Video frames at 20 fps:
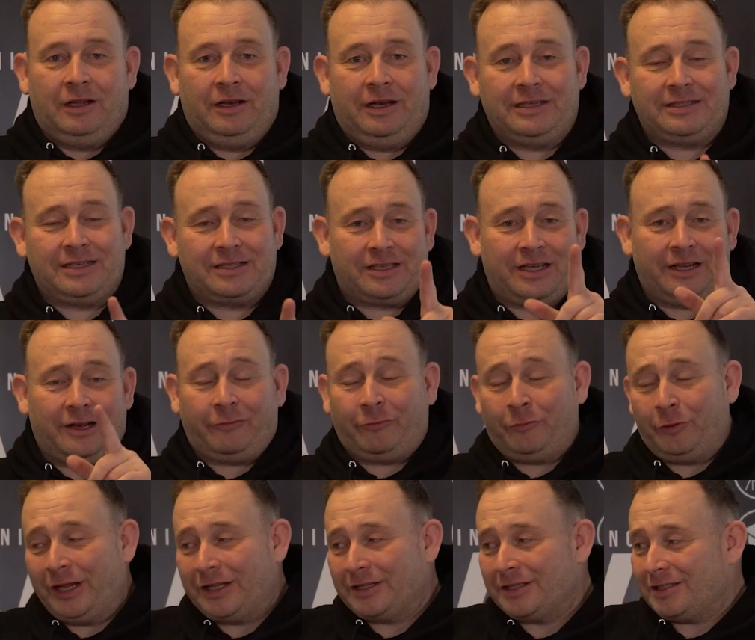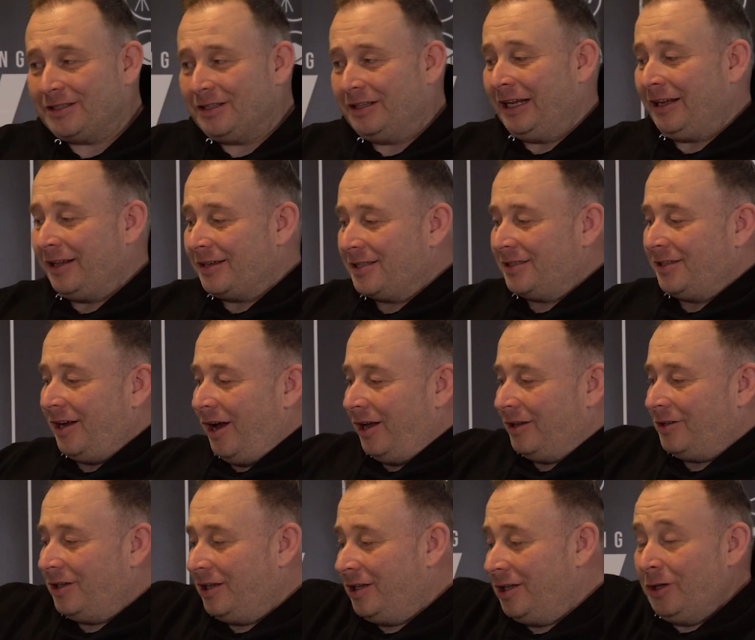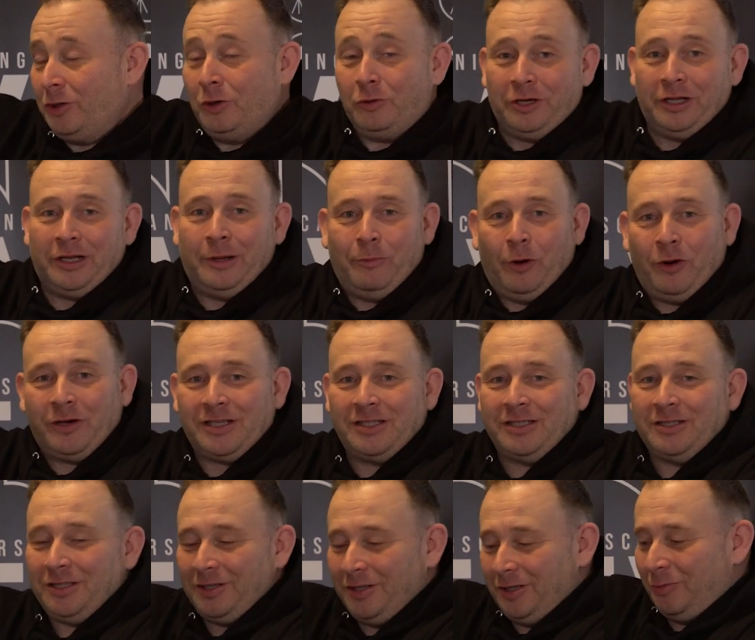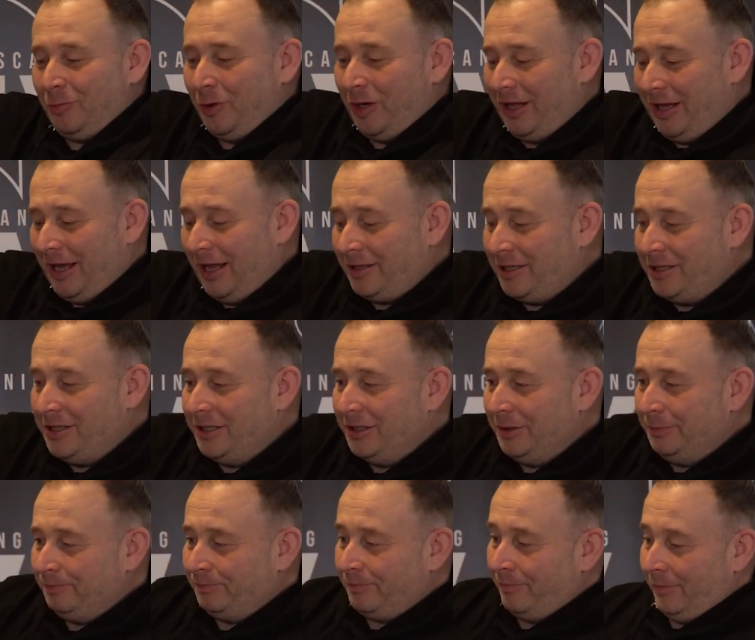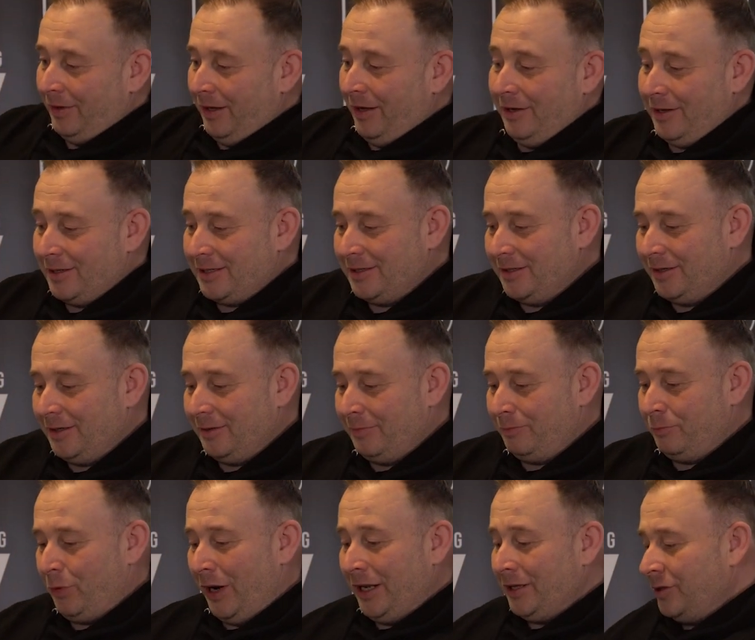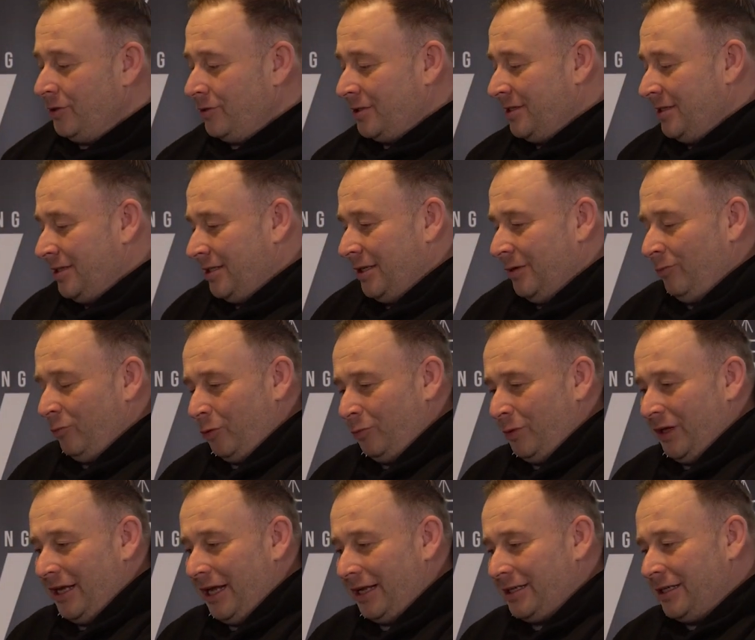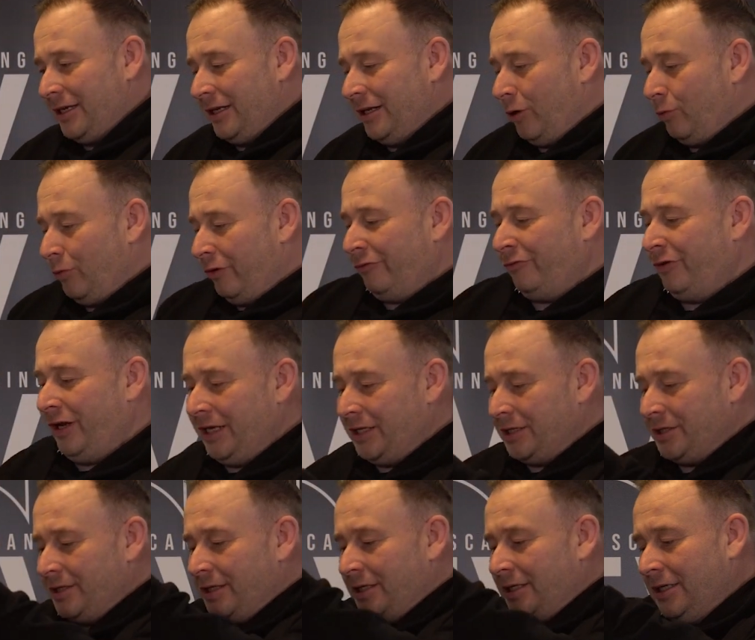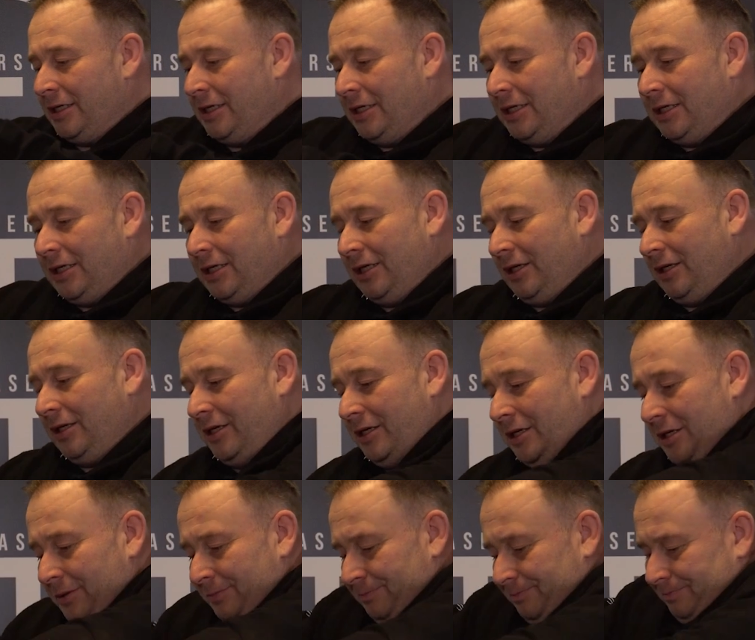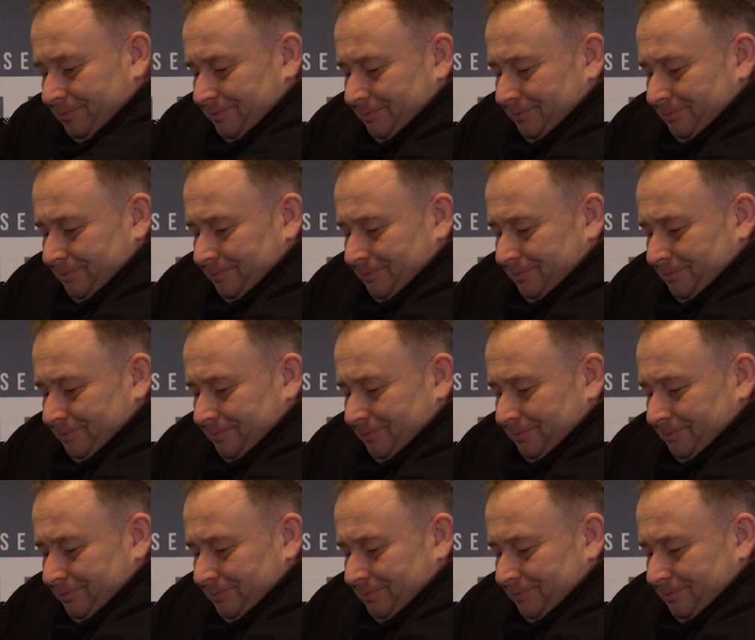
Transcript: Laser scanner friends, let us start and look in the box uh, what I get here it's a brand new system what we get here in our fleet. Uh,